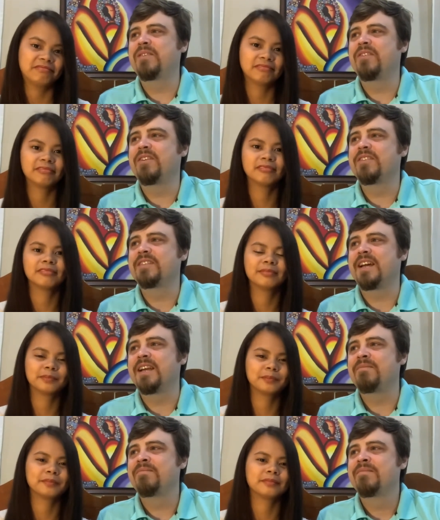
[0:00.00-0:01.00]
Speaker 1: all the time,
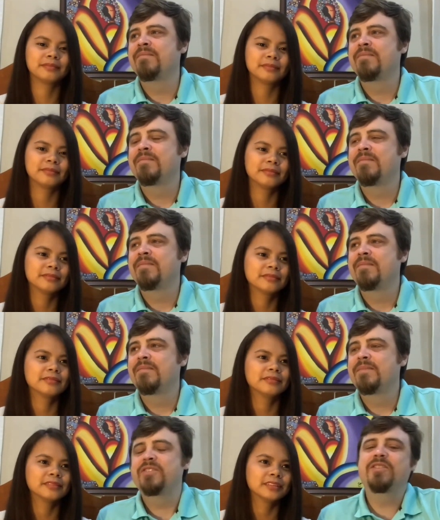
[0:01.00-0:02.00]

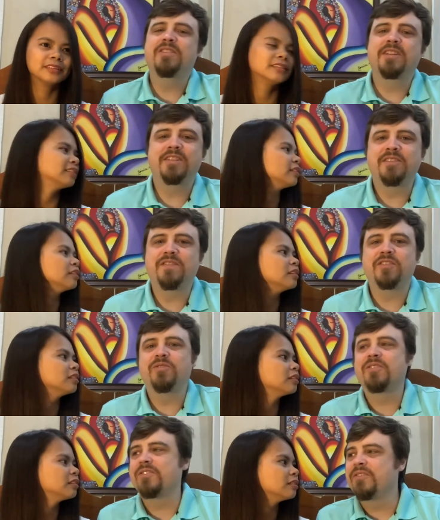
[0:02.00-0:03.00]
but certainly just for short
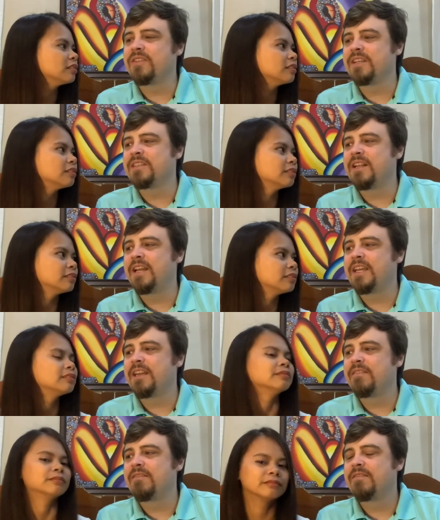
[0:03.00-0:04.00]
little things, I like it.
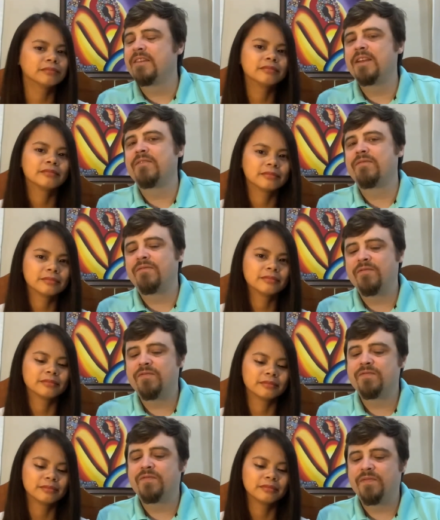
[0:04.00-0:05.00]
Yeah.
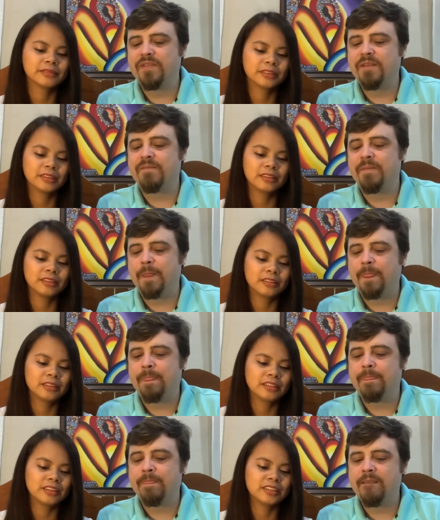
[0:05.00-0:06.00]
yeah.
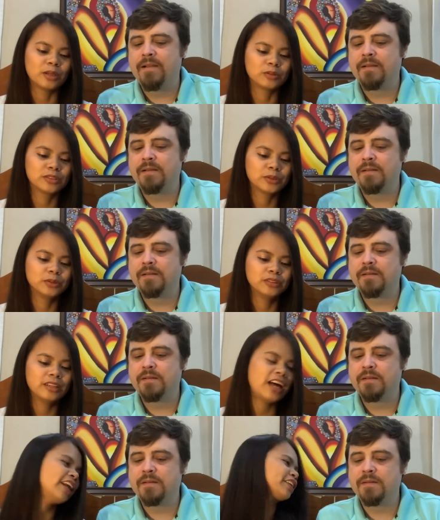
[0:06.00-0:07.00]
Speaker 2: That sounds good.
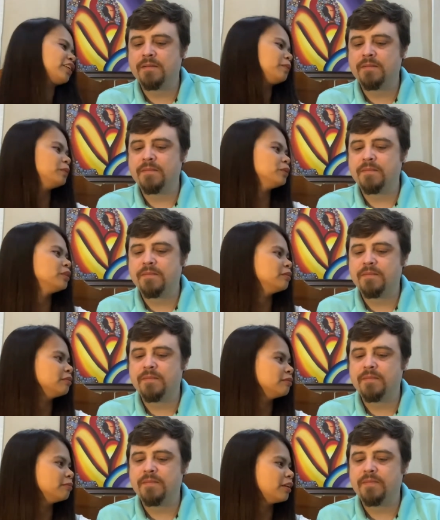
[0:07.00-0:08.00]
I like their food.
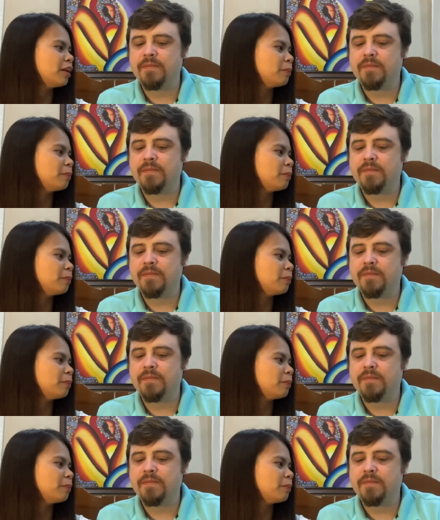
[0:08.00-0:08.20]
I never